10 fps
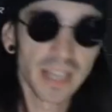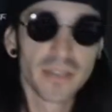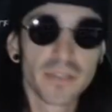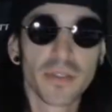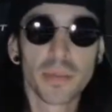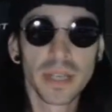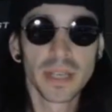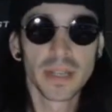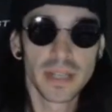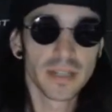you for
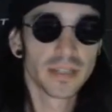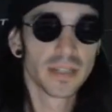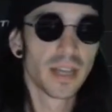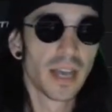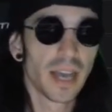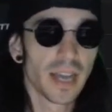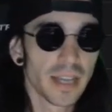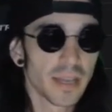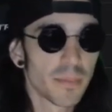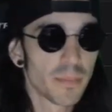being here.
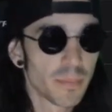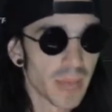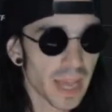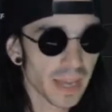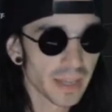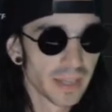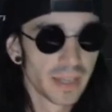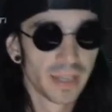I am back.